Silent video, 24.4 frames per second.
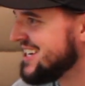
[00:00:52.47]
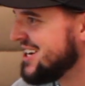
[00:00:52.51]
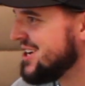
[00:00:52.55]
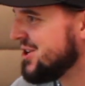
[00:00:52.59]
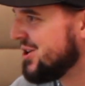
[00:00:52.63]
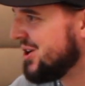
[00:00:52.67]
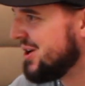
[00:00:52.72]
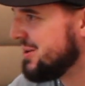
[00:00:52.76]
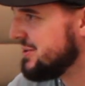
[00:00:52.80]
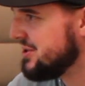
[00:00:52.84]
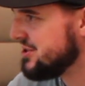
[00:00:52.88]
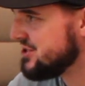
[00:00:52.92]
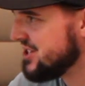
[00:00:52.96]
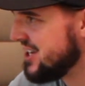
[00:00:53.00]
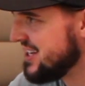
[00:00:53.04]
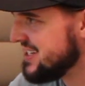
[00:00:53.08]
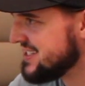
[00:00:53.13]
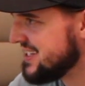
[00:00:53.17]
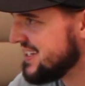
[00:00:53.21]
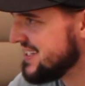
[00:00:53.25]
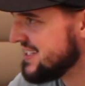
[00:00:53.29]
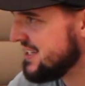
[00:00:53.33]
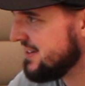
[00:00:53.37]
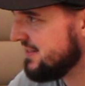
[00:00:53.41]
I studied criminal
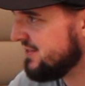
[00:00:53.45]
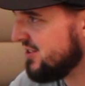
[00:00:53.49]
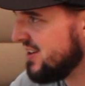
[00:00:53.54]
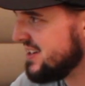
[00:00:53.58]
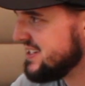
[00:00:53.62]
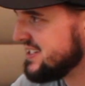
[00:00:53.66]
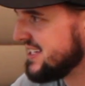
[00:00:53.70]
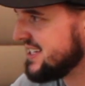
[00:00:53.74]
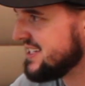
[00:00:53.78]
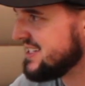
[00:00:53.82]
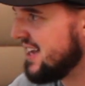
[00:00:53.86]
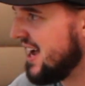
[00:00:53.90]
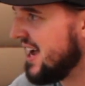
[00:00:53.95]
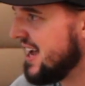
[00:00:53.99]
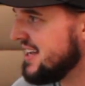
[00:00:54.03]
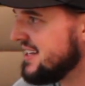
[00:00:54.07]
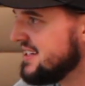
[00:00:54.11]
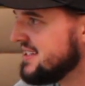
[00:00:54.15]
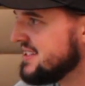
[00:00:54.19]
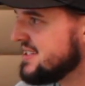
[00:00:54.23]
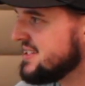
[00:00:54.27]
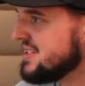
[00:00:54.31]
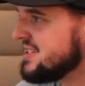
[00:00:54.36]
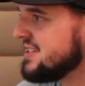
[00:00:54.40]
justice and forensic
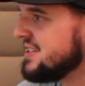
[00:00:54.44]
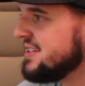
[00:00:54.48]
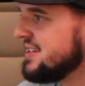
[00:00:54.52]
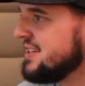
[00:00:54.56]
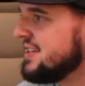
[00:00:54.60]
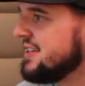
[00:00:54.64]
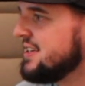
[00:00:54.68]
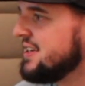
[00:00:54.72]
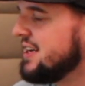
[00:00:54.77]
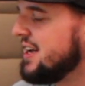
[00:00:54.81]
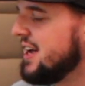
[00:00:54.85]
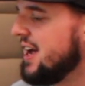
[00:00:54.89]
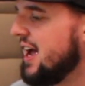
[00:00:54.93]
science